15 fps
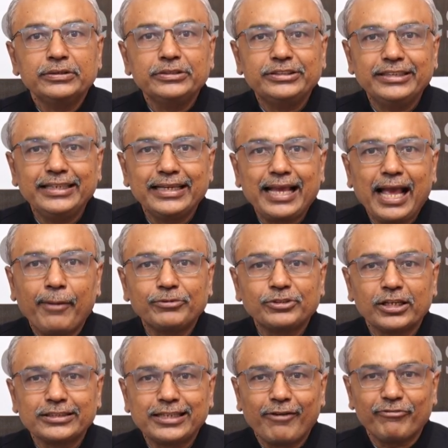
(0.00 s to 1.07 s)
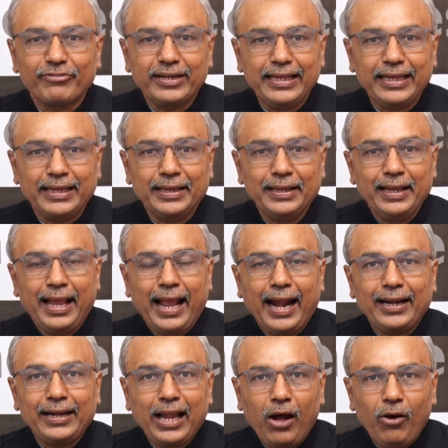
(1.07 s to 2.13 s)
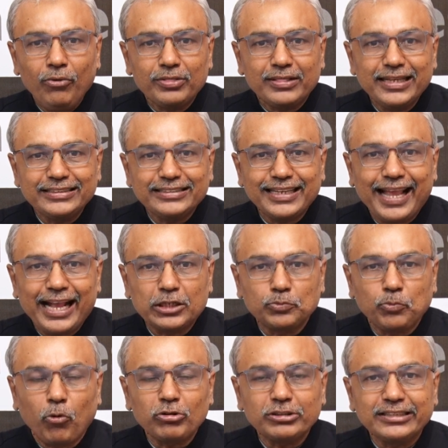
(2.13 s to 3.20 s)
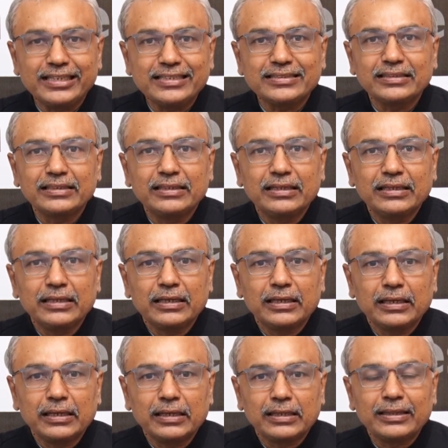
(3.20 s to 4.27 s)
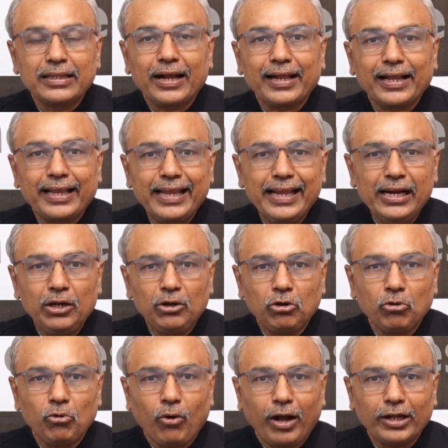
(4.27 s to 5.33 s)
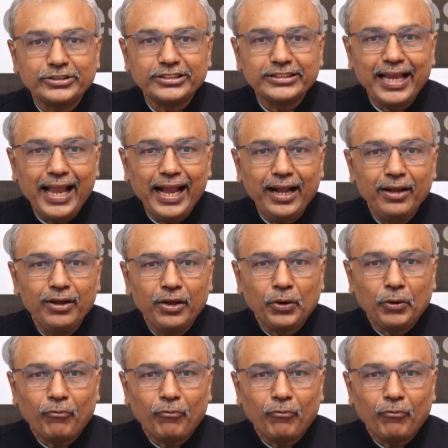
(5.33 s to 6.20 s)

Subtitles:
G captures f3, and now this exposes the king to a check.